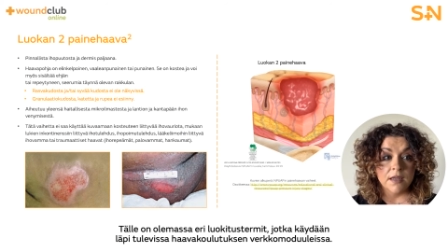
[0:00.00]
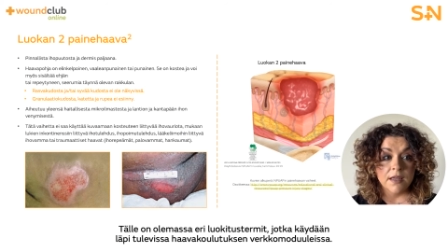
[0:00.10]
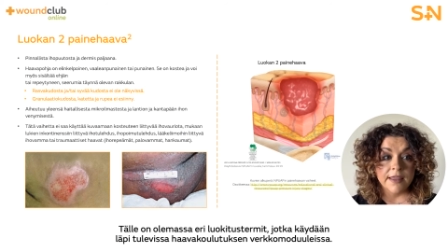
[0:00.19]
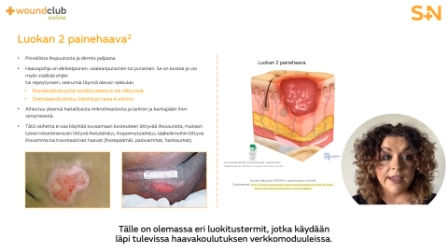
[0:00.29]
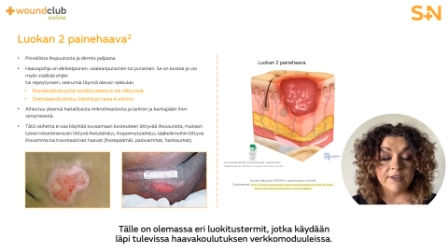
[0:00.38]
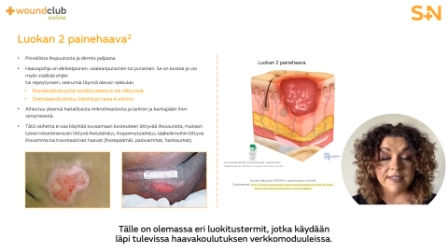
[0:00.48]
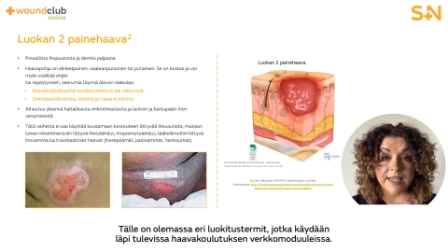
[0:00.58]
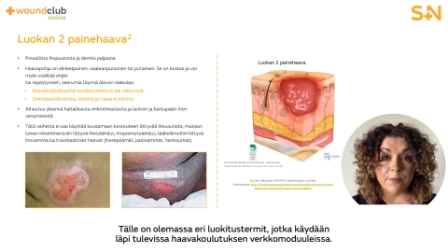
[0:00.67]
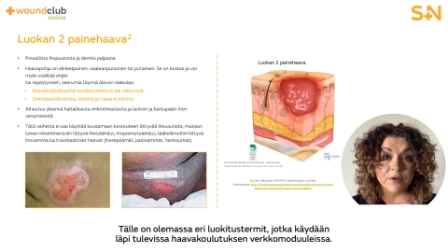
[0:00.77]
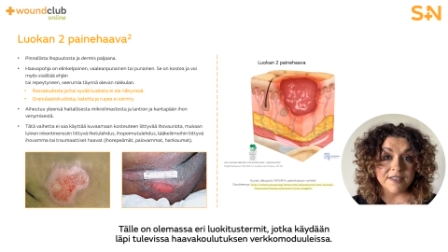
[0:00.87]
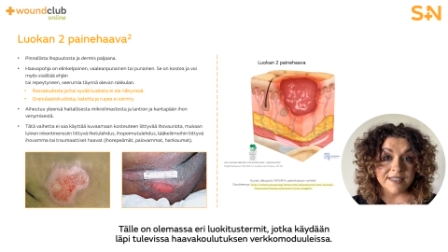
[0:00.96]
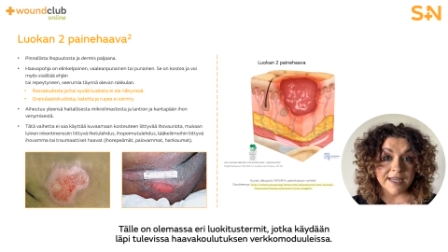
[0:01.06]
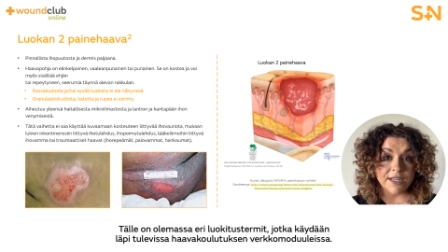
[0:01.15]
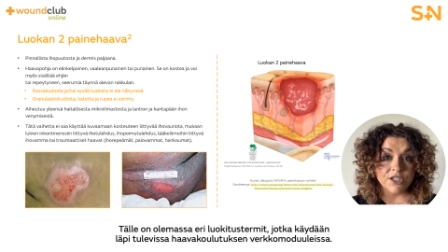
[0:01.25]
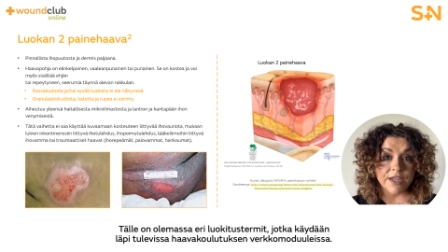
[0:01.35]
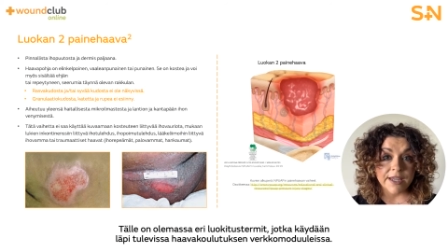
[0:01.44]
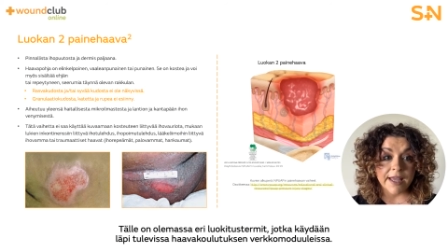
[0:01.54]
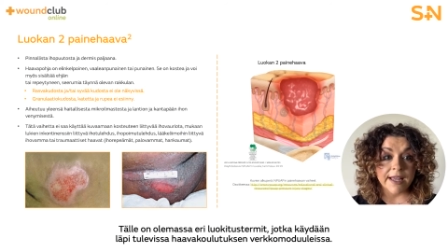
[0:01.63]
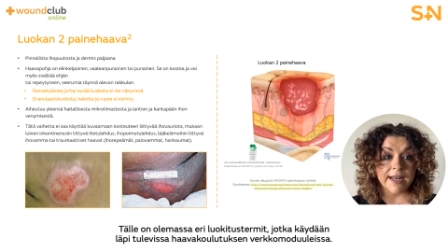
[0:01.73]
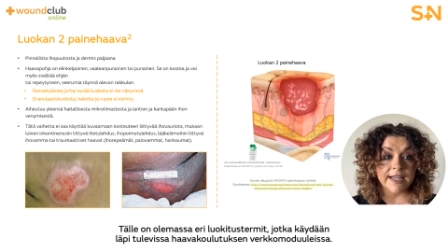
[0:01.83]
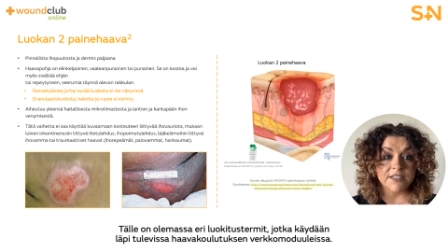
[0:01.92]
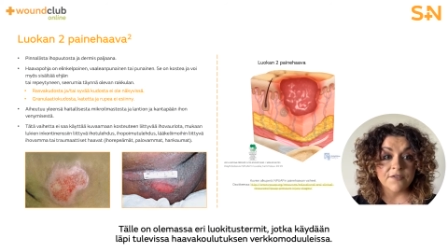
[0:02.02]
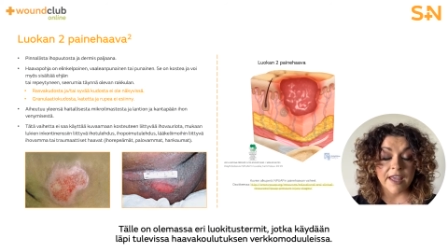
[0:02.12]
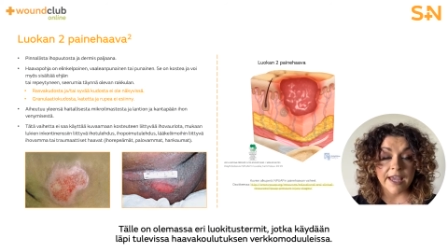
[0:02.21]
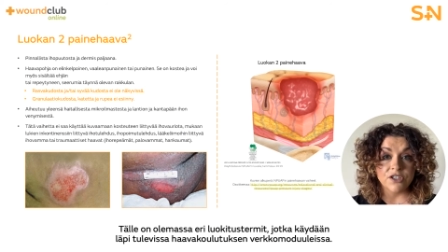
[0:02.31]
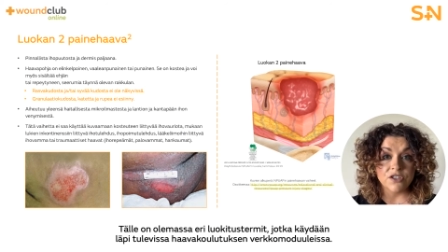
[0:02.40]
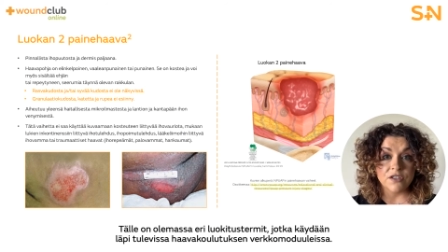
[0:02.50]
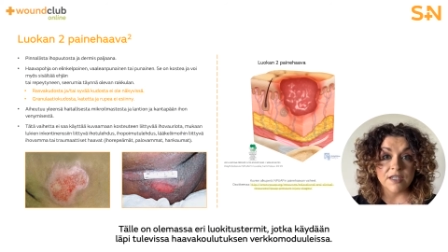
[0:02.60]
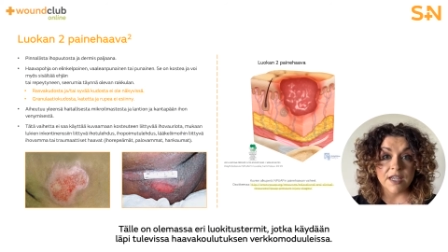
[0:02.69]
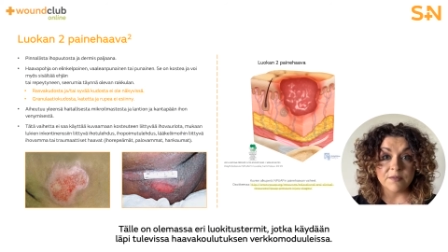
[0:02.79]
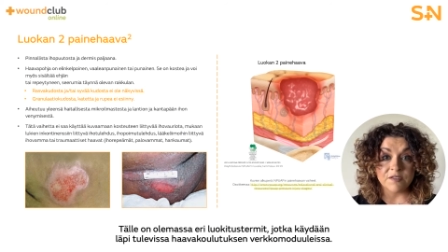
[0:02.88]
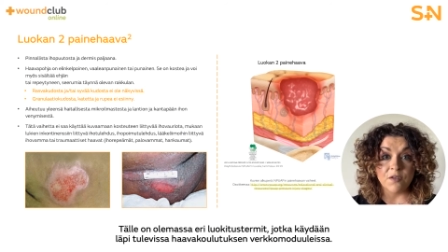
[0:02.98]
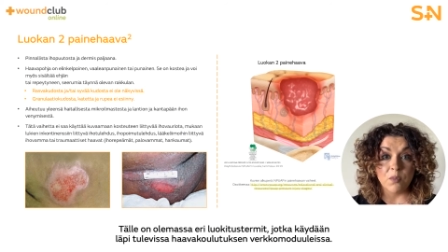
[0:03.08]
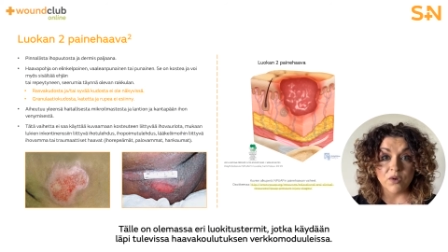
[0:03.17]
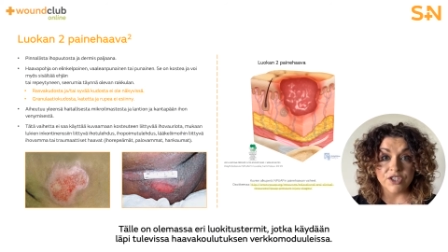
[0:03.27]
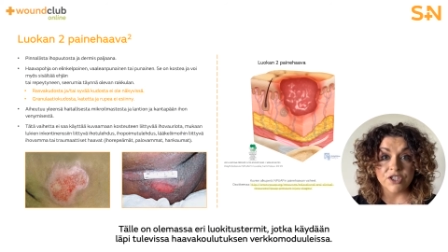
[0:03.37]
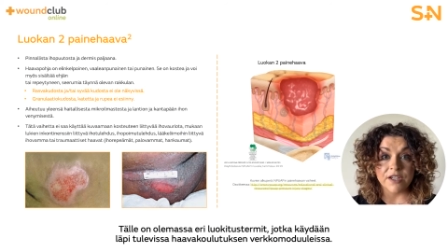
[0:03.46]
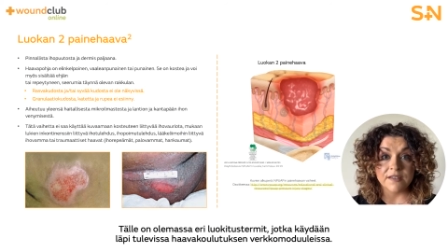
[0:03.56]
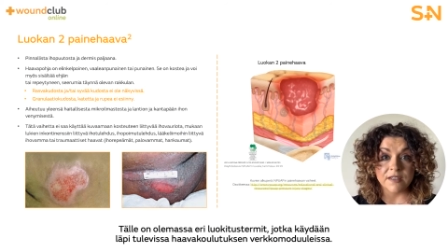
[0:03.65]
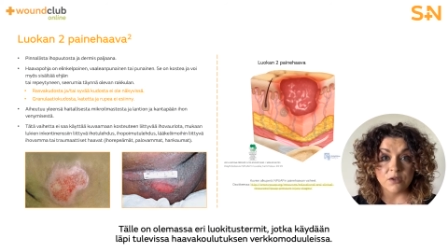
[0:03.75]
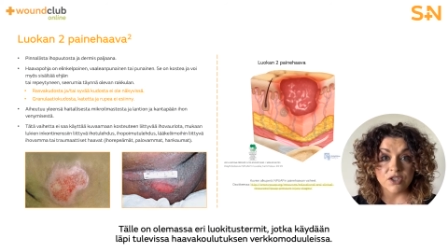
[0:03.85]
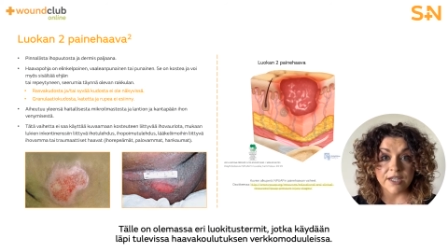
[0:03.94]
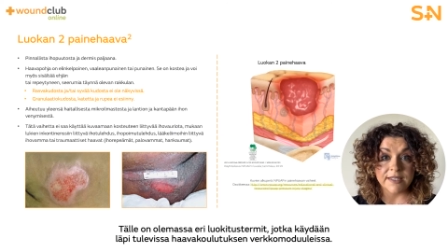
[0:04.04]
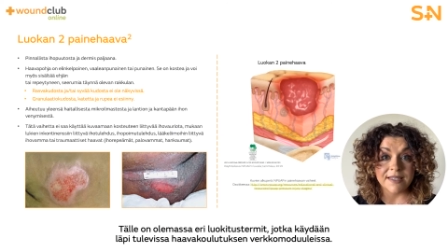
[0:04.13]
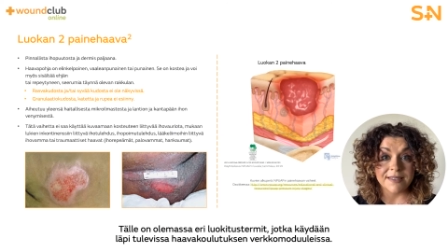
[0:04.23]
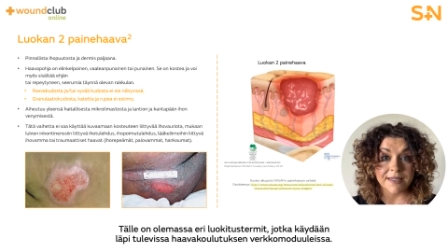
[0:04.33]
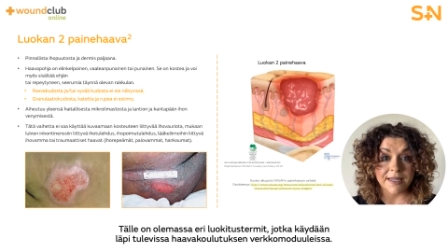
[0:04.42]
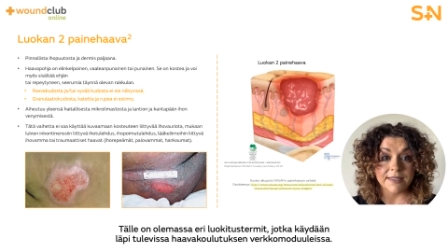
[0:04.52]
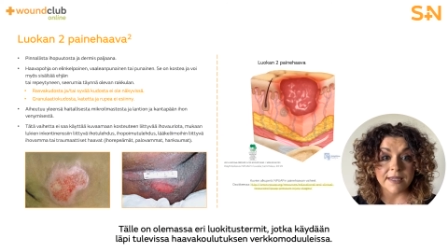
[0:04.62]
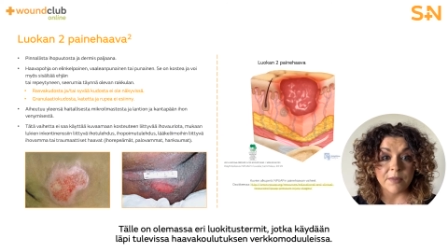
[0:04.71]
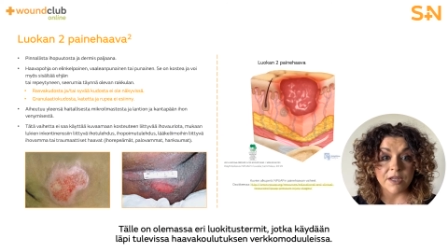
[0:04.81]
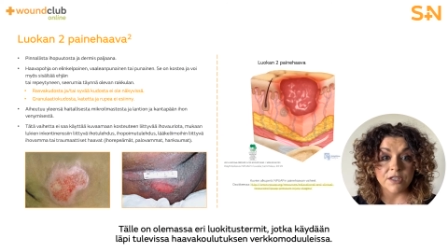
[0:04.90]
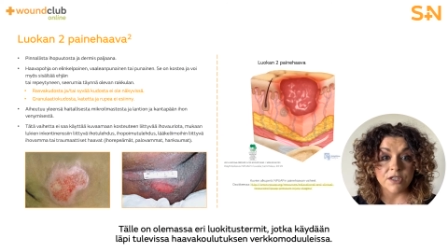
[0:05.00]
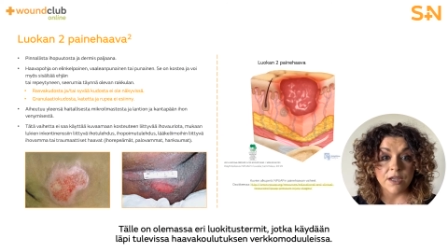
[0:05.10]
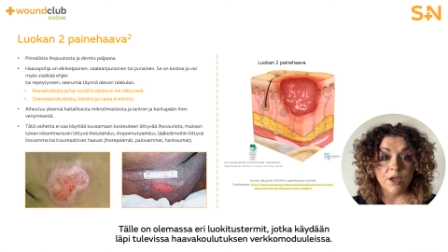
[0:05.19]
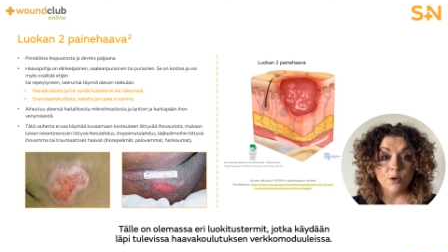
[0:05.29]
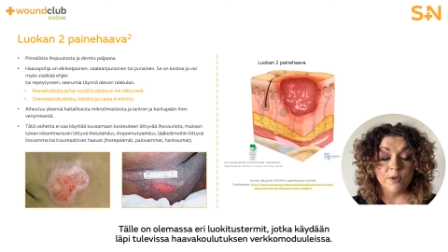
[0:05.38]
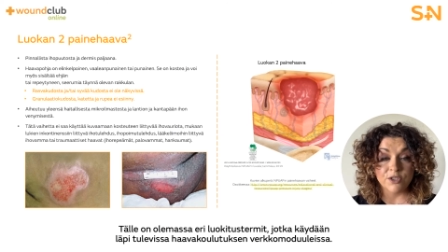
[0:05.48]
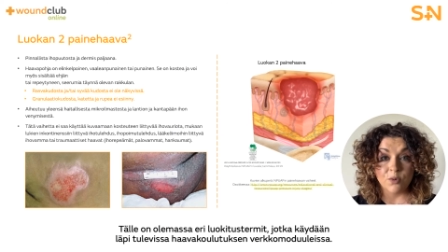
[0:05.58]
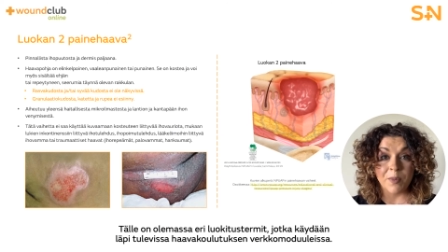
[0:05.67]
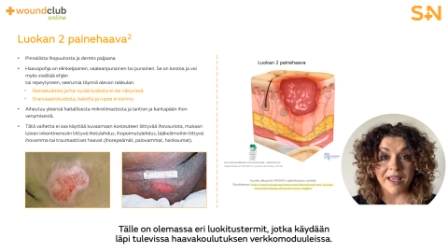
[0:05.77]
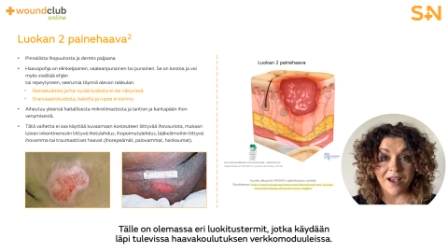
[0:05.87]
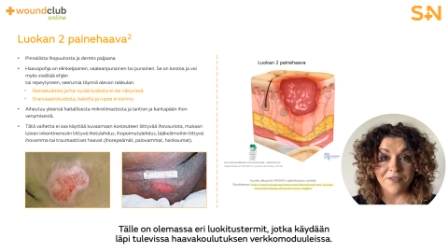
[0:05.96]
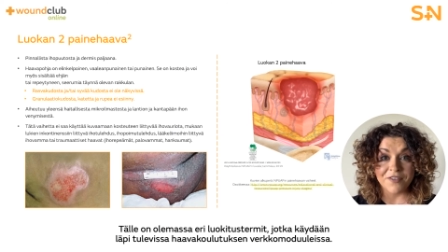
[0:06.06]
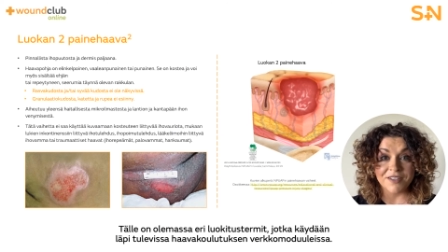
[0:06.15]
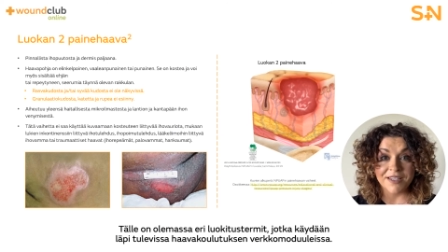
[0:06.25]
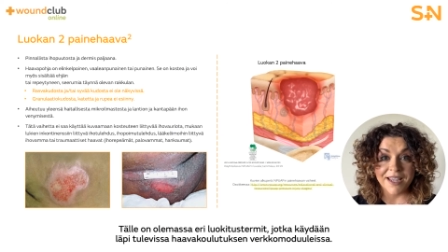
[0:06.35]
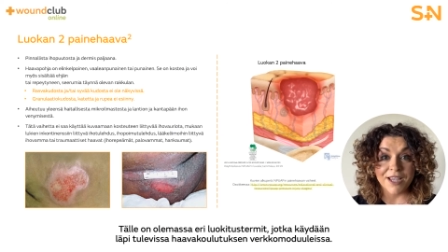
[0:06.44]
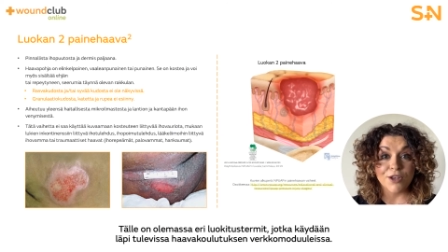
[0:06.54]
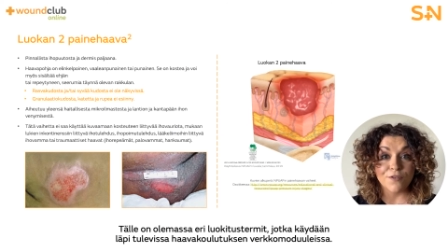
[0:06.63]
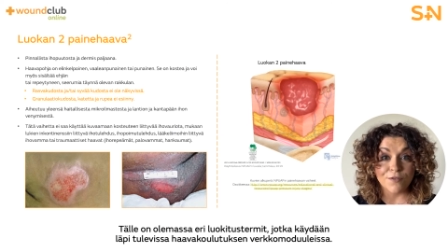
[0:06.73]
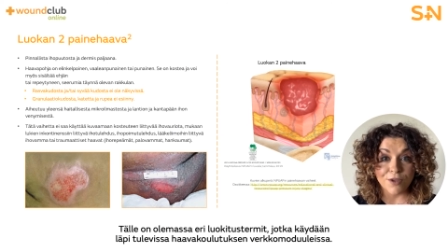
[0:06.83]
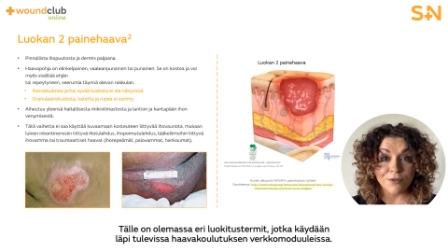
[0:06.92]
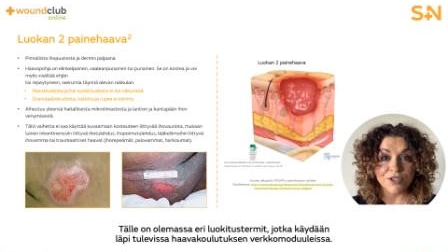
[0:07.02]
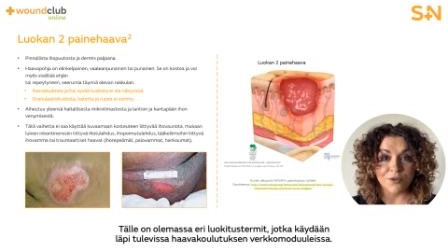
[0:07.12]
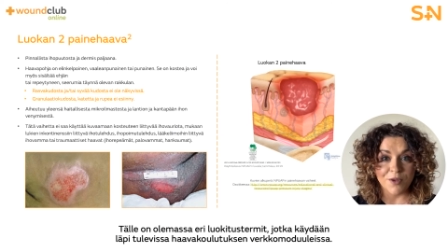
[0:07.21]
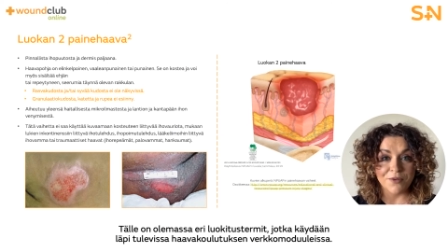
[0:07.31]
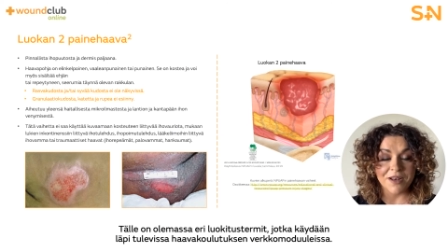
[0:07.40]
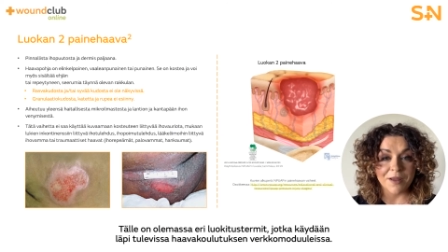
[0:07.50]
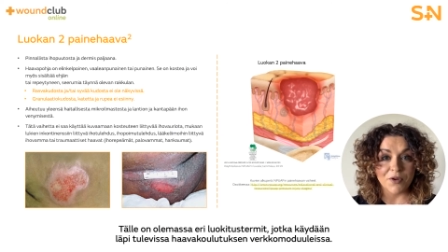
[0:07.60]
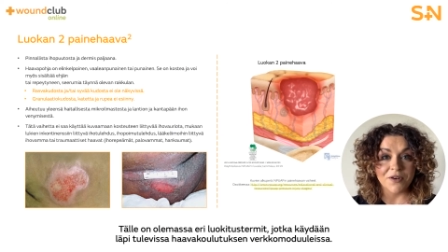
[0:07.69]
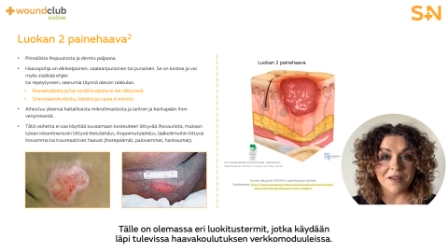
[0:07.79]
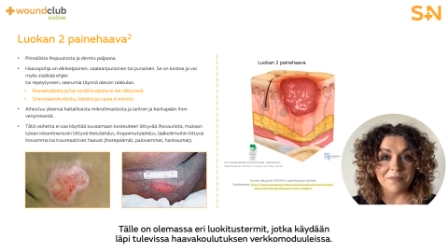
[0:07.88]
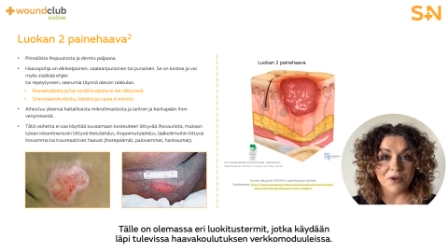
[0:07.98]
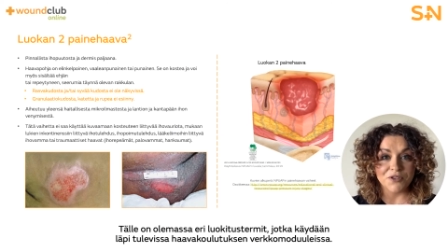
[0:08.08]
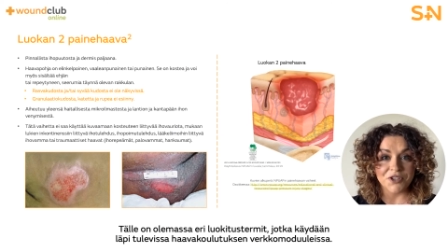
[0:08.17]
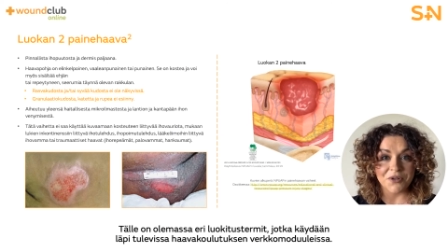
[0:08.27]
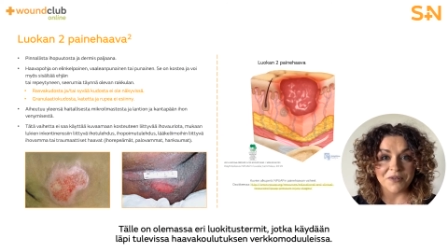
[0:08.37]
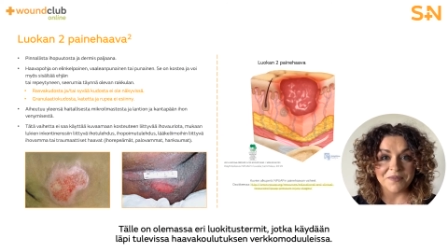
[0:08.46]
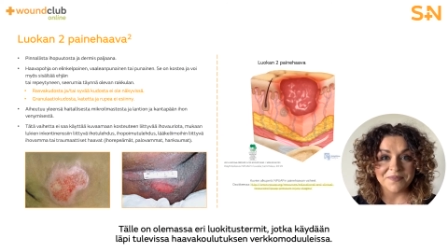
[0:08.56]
There are separate staging and classification terms for moisture-associated skin damage, which will be covered in a future Wound Club online module.